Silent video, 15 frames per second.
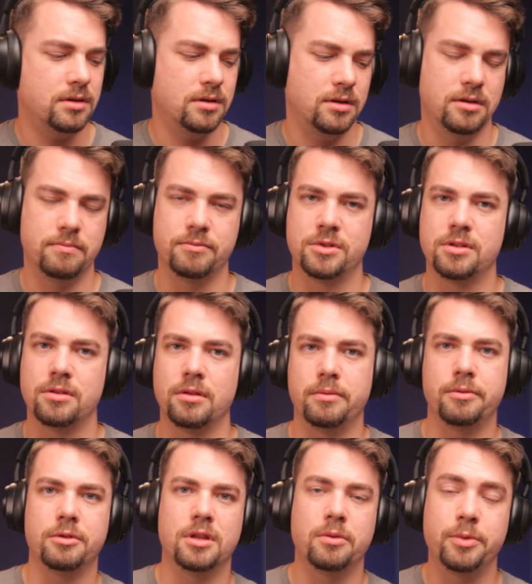Um, so
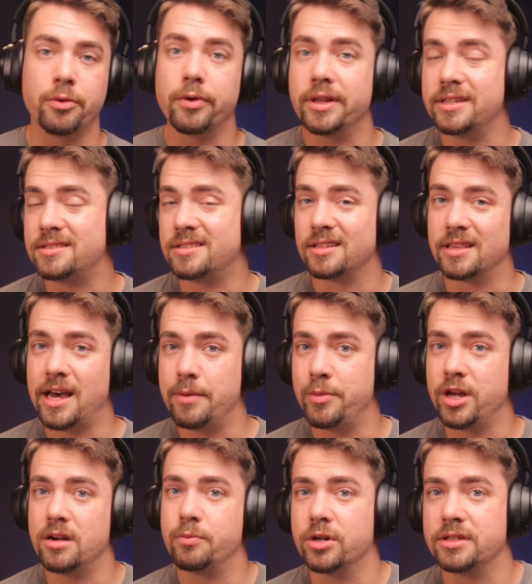they'll, they'll be releasing that
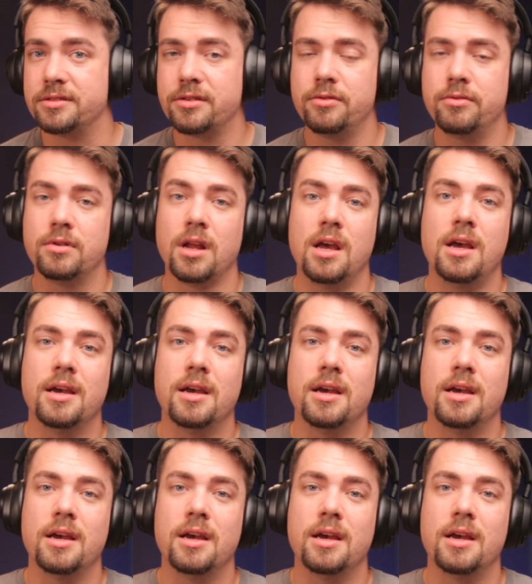beta pretty soon.